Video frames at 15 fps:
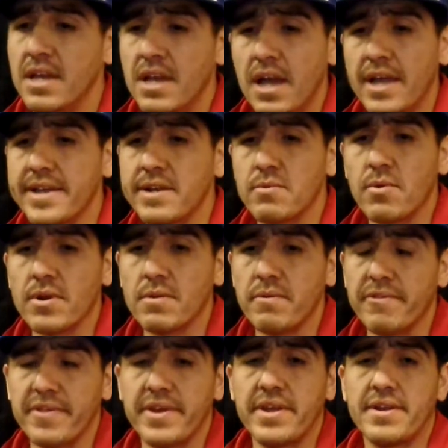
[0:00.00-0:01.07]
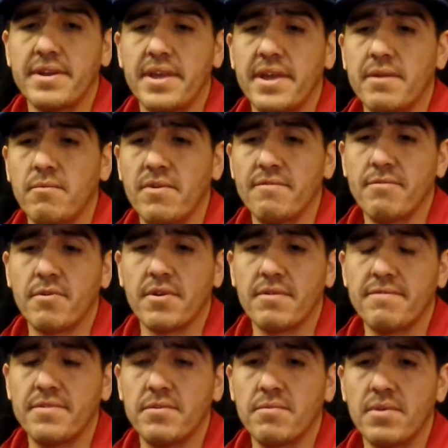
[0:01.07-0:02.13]
I could work with it. And went for a
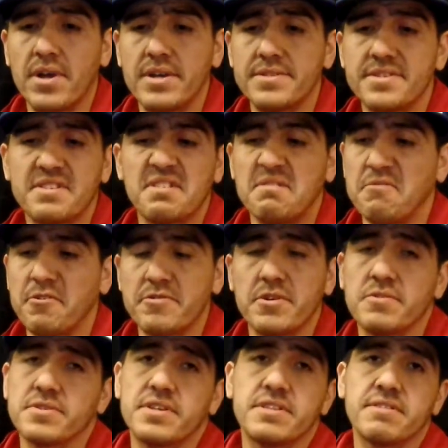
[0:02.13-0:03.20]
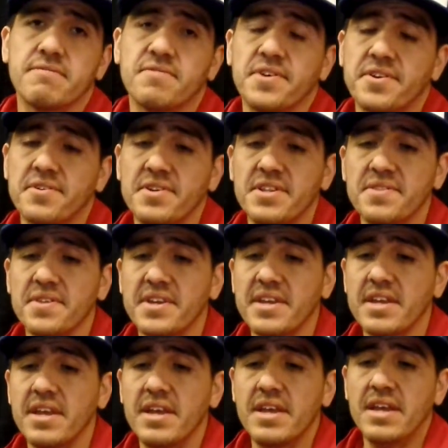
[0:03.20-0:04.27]
few runs, no toes hitting the front or
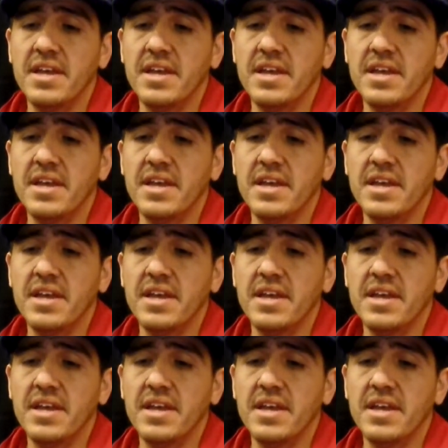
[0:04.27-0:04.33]
anything.